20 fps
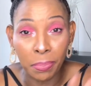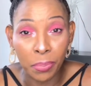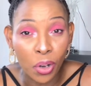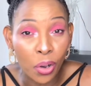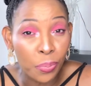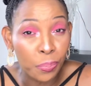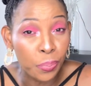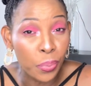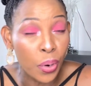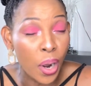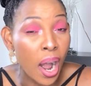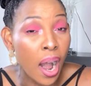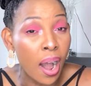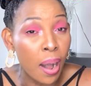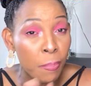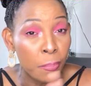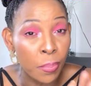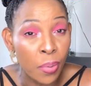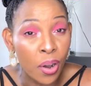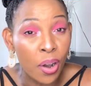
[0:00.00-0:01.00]

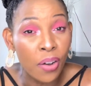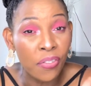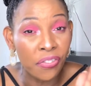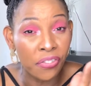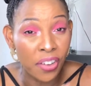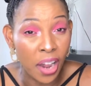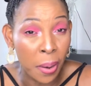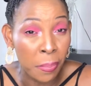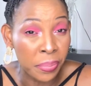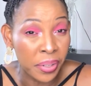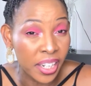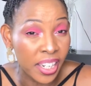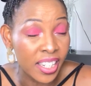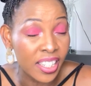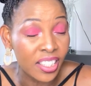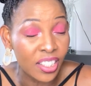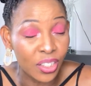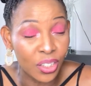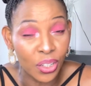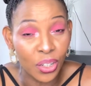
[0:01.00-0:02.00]
more
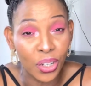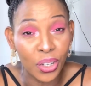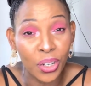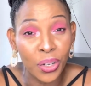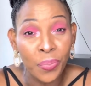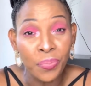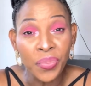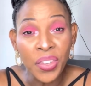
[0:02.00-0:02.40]
families. So